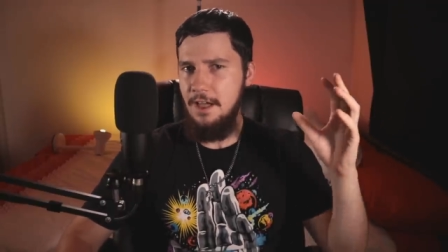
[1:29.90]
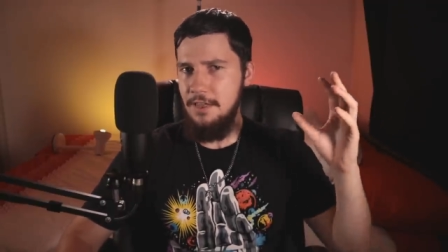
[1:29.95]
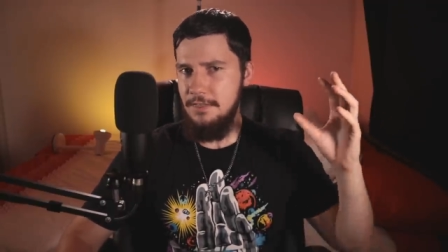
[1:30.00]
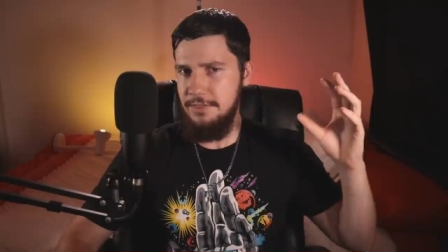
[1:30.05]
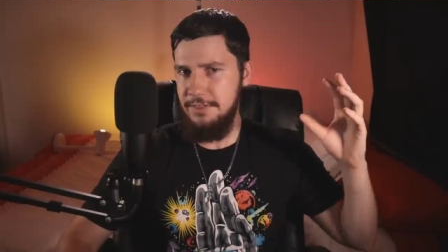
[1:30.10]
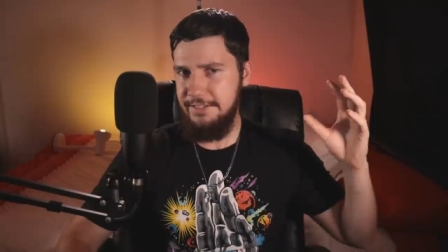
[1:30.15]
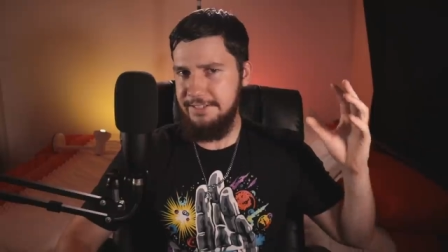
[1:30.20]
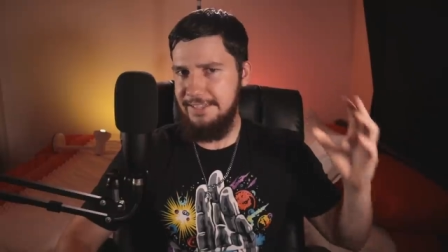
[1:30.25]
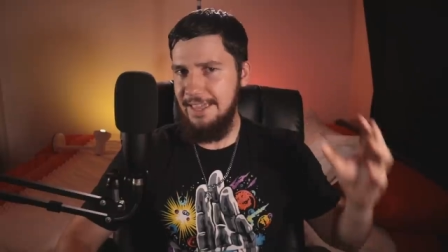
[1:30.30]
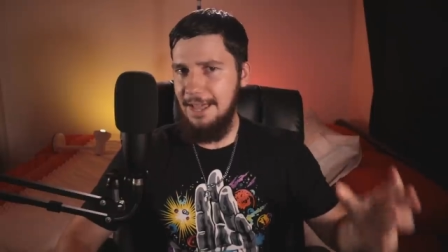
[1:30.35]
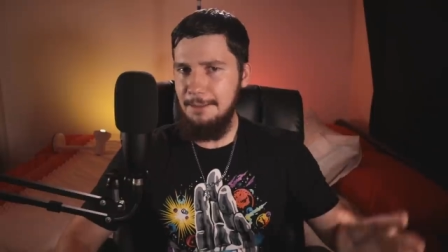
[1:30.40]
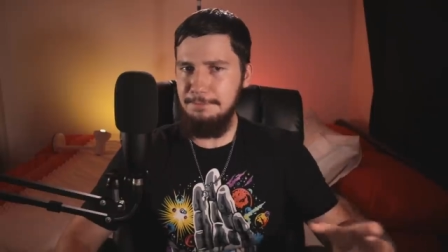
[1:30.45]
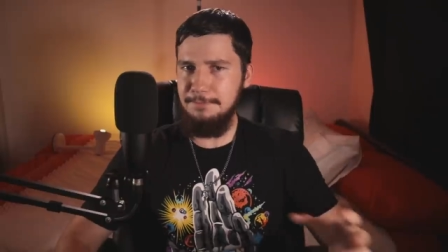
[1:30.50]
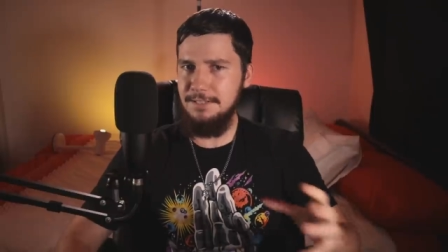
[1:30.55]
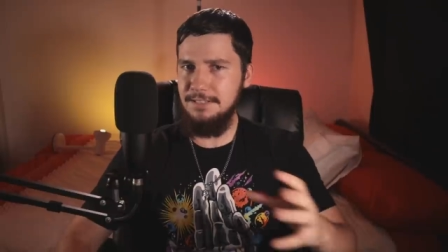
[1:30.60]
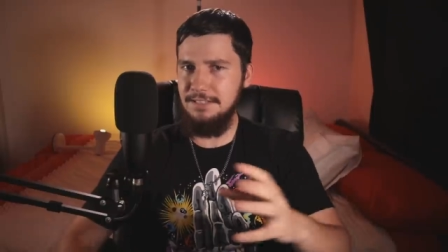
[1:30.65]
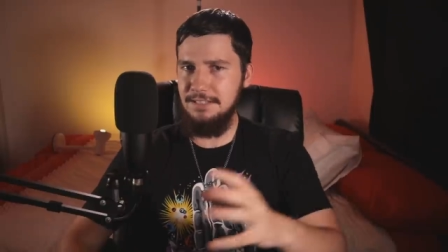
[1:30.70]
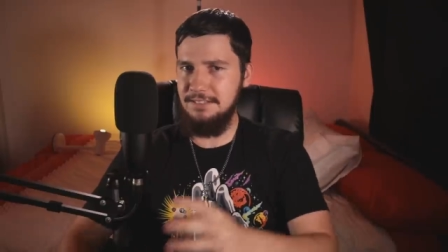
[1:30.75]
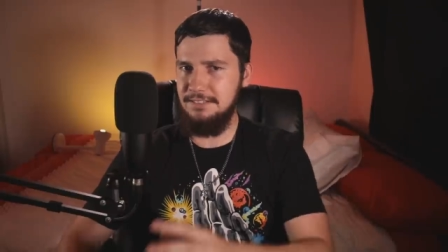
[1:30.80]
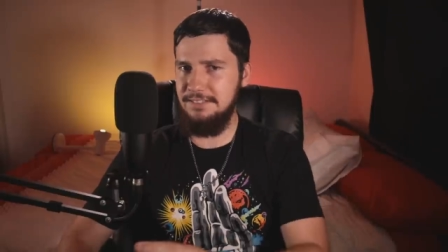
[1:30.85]
the gap
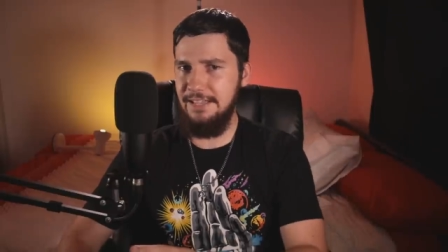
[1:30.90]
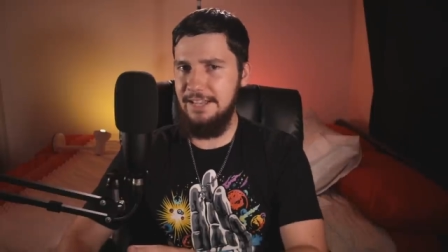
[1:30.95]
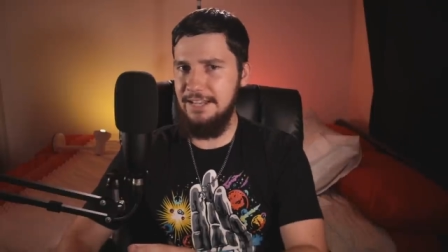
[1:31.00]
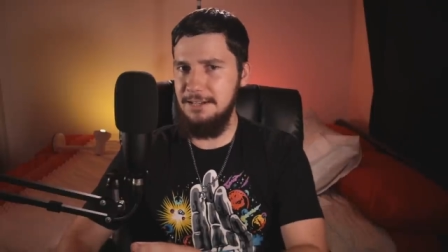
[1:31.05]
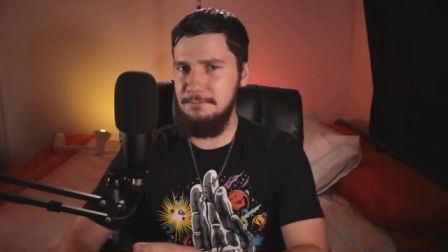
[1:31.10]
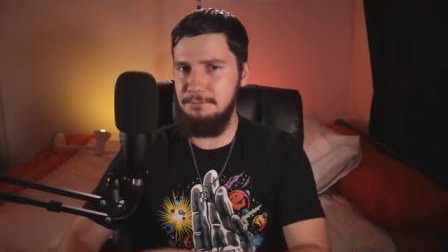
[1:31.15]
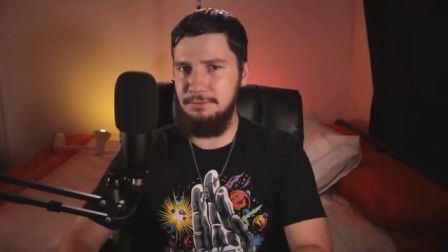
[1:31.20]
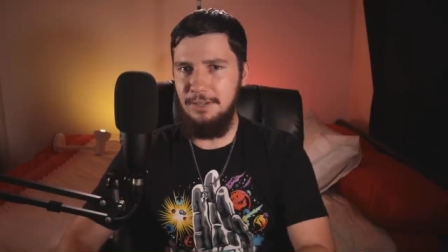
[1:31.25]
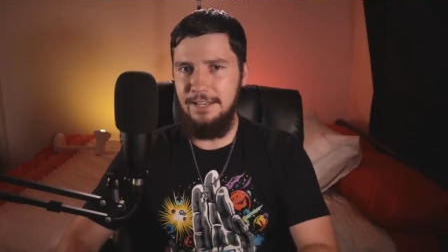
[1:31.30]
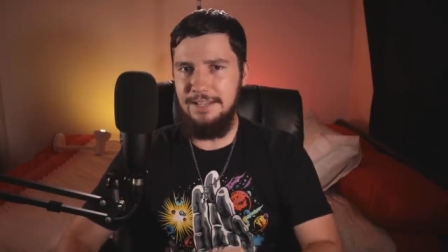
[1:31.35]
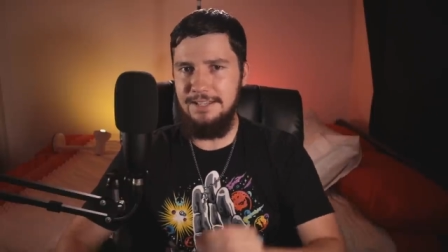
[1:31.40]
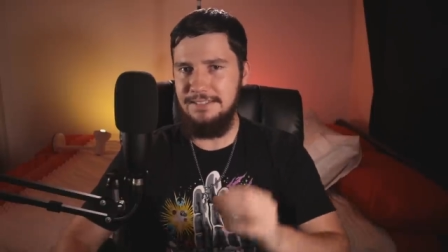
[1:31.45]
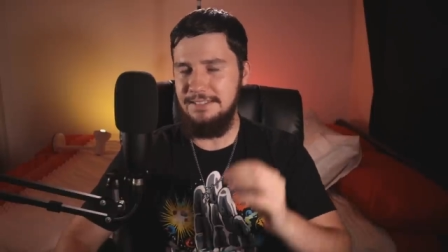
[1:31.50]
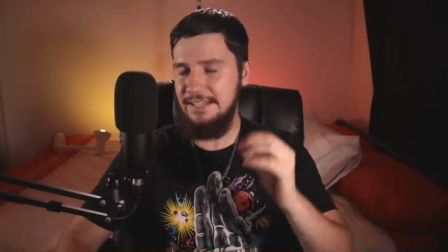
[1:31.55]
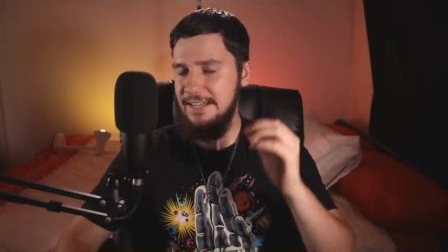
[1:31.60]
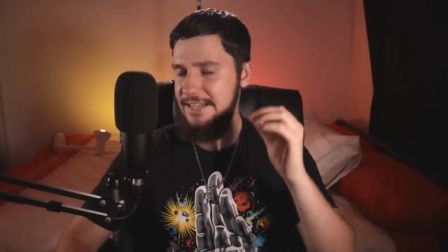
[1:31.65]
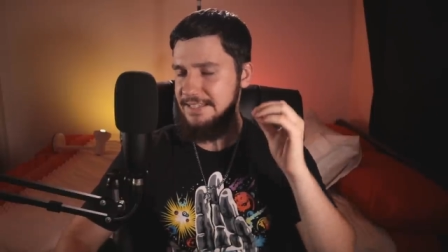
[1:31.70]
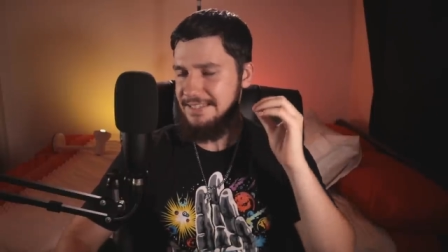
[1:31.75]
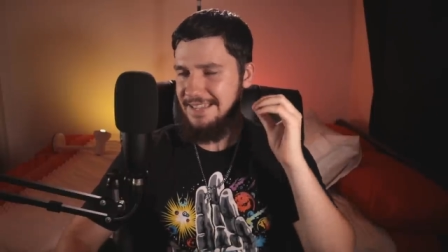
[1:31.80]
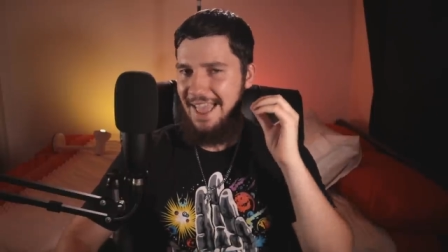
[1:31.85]
to the second place
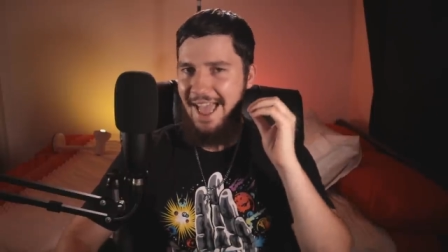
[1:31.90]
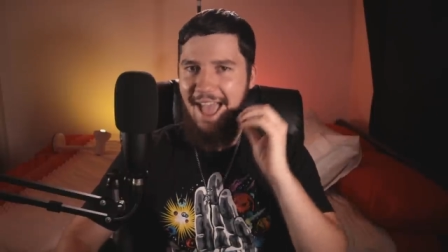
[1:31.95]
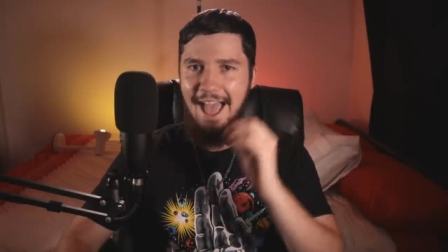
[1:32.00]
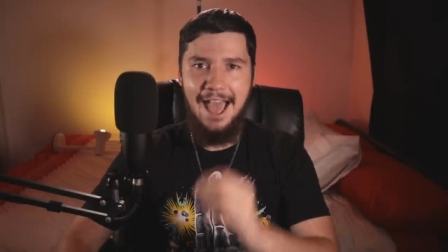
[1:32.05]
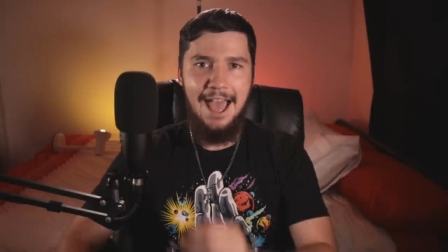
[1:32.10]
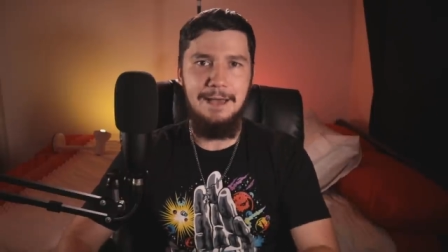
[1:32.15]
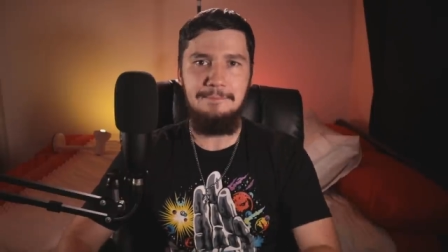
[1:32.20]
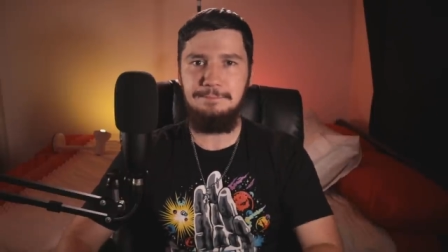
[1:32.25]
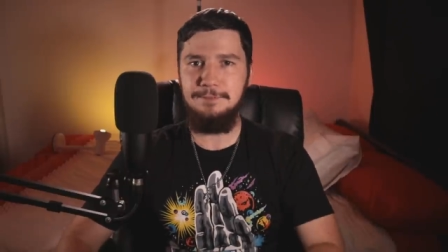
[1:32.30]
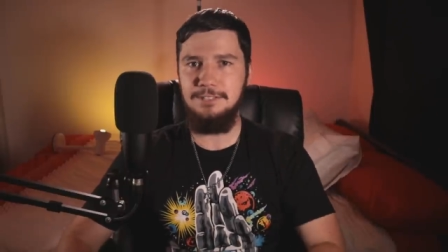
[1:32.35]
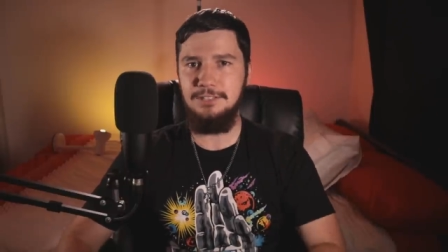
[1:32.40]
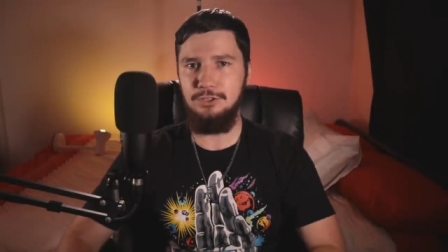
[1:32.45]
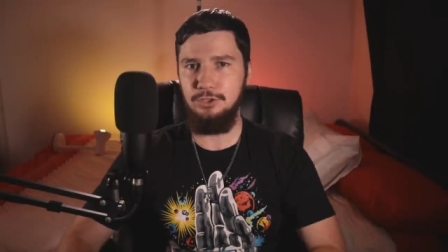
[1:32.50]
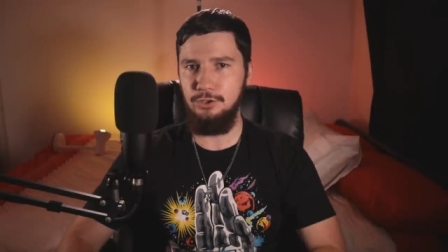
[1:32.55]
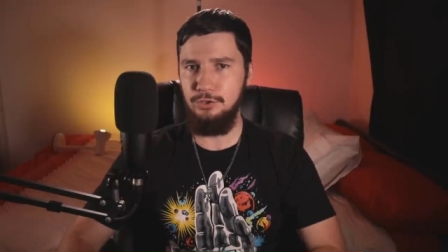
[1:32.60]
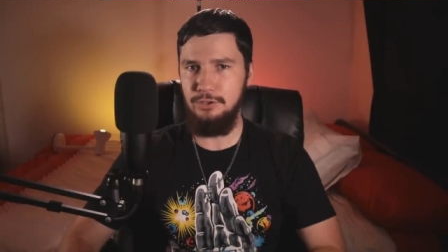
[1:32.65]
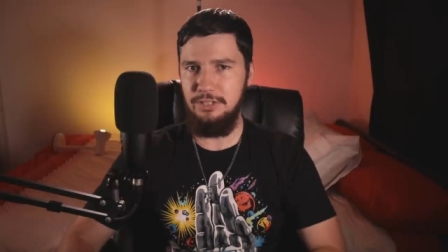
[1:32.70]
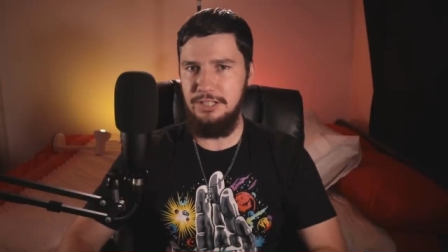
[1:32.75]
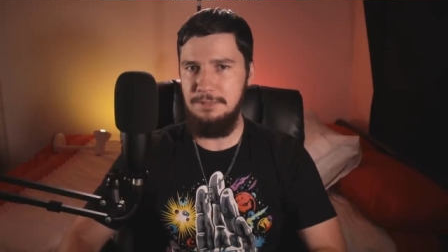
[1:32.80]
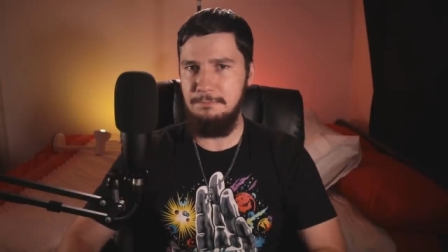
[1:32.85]
is
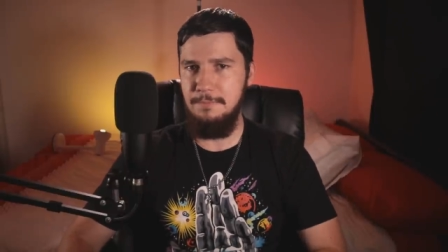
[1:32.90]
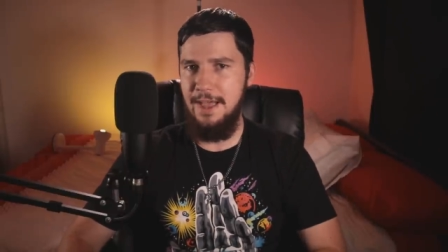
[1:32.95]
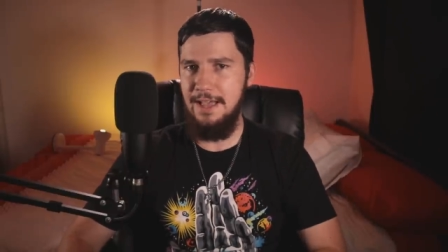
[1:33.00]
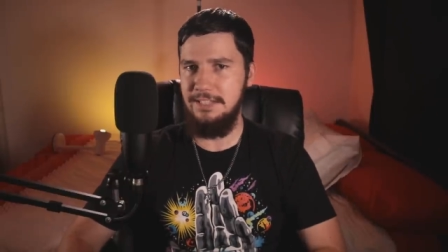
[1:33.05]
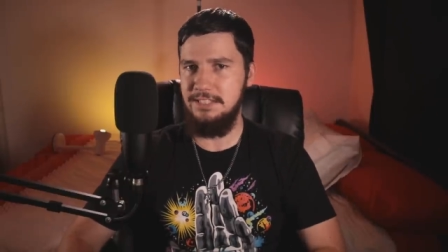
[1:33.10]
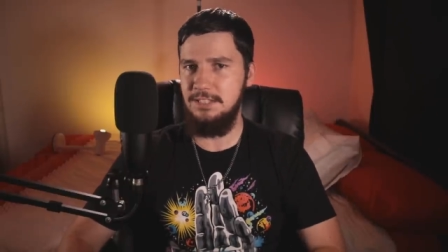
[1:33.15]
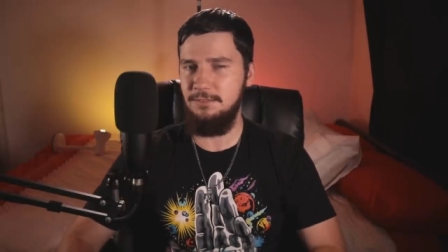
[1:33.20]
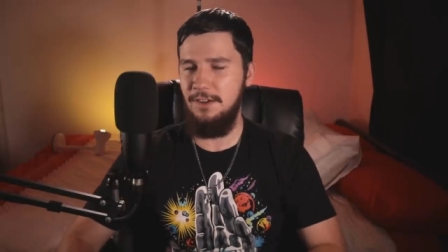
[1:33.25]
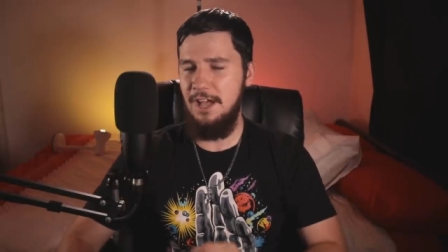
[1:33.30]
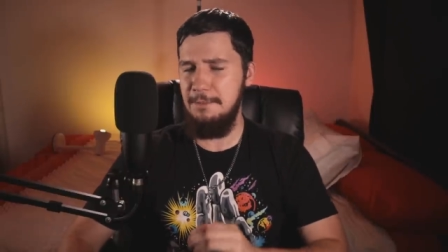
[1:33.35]
absolutely massive.